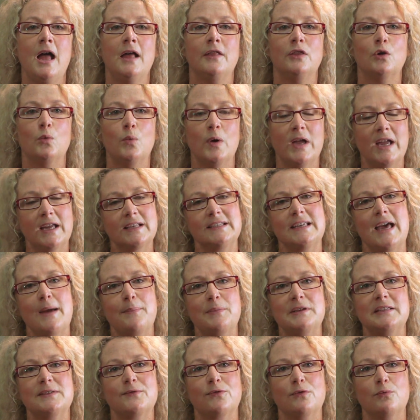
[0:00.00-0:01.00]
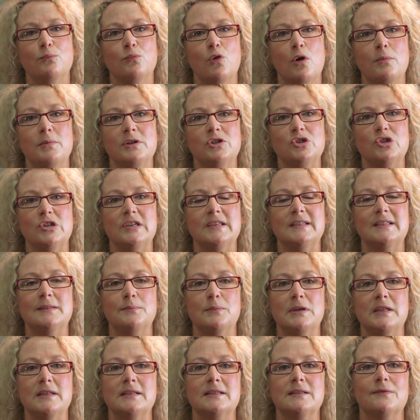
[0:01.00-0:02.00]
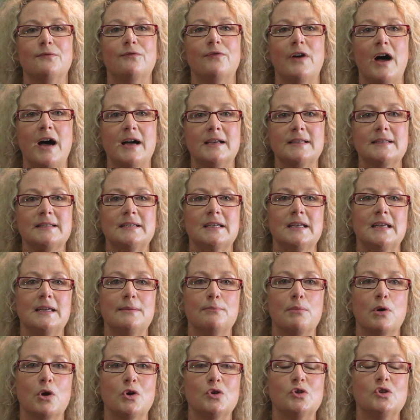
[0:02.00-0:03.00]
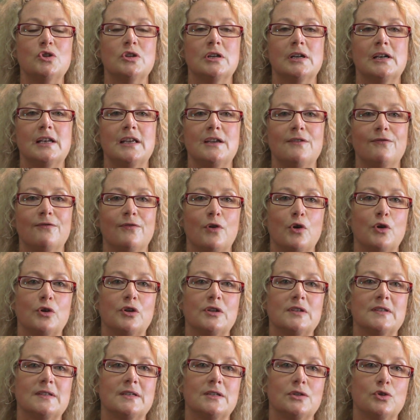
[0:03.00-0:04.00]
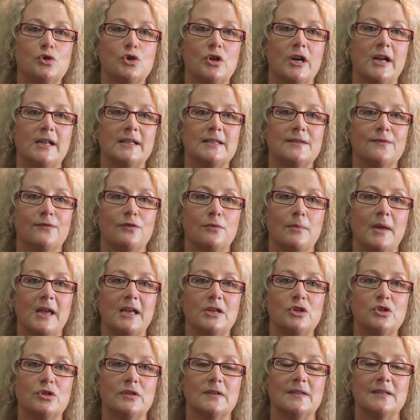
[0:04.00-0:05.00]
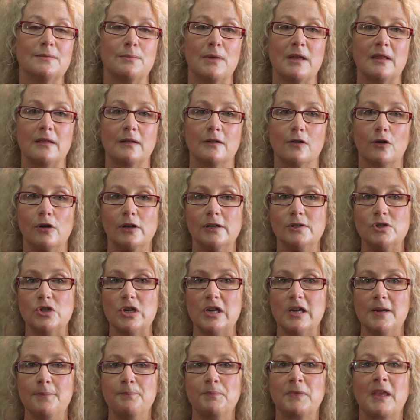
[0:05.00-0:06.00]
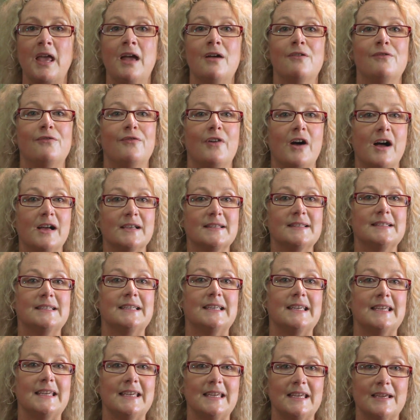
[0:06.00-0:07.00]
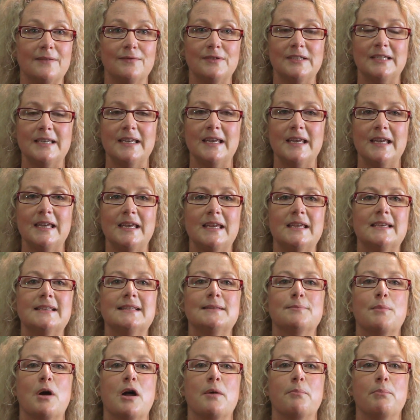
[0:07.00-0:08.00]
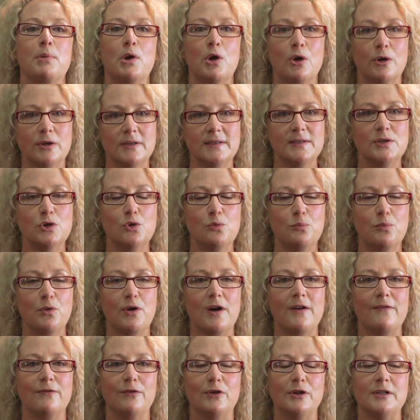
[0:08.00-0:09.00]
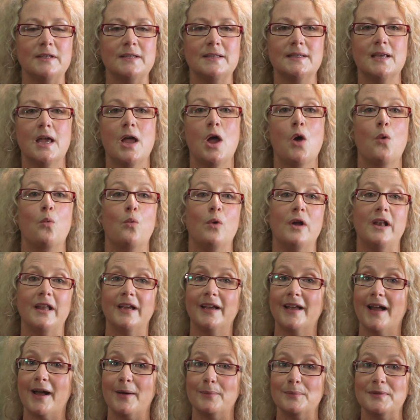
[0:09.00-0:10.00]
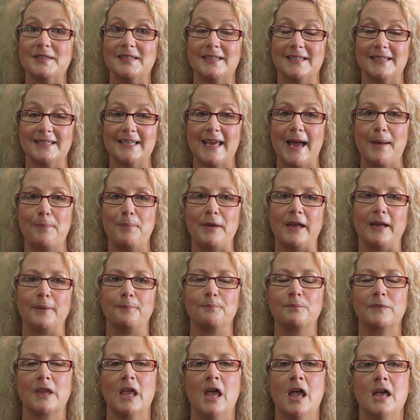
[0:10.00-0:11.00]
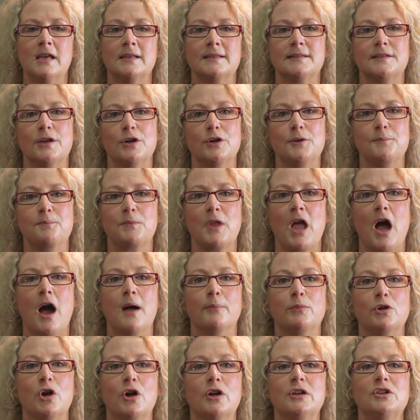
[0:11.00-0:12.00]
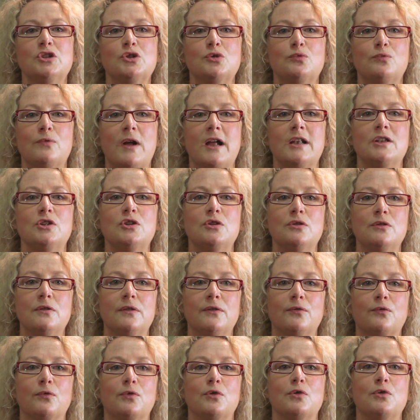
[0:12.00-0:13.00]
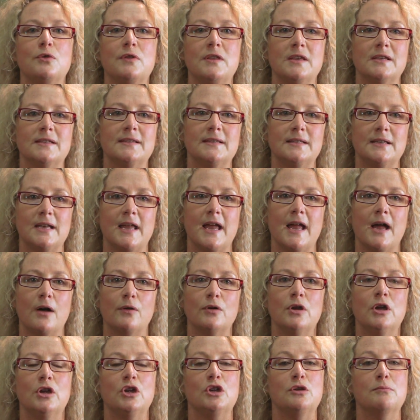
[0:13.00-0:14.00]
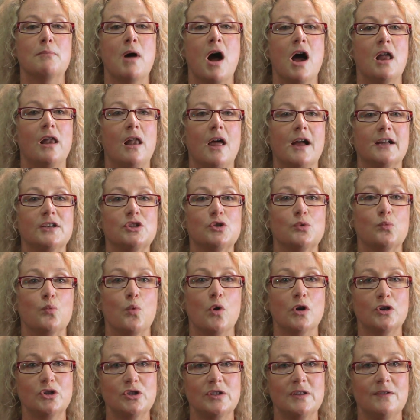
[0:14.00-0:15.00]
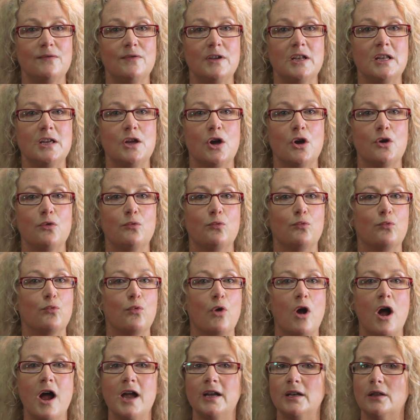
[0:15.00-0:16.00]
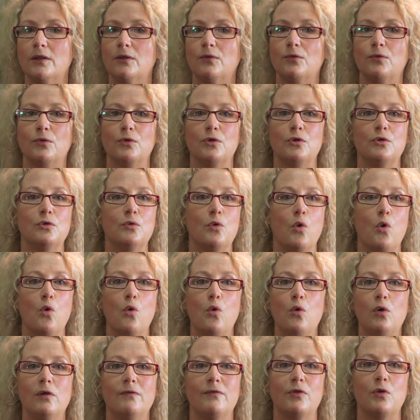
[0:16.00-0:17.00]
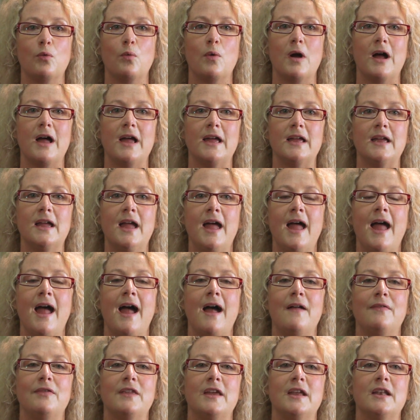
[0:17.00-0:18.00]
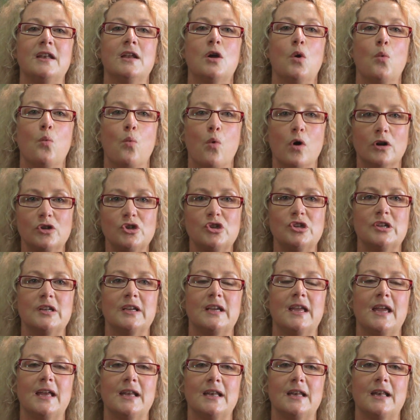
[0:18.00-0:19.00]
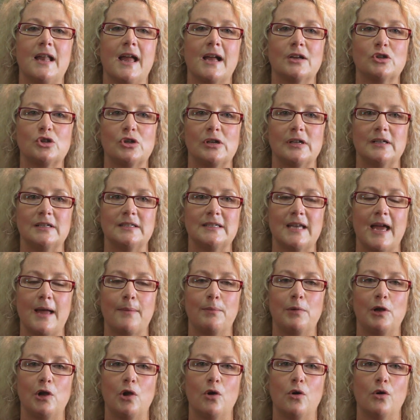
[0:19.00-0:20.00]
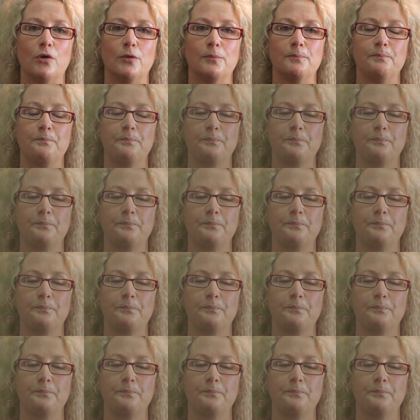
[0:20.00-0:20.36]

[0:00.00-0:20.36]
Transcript: The Quick Tap is from Robert G. Smith's Faster Emotionally Focused Transformations methodology. Faster EFT is my personal preference when it comes to tapping. So I'm going to run you through this now. You might like to watch the video right through all of the way and then watch it again and actually tap along.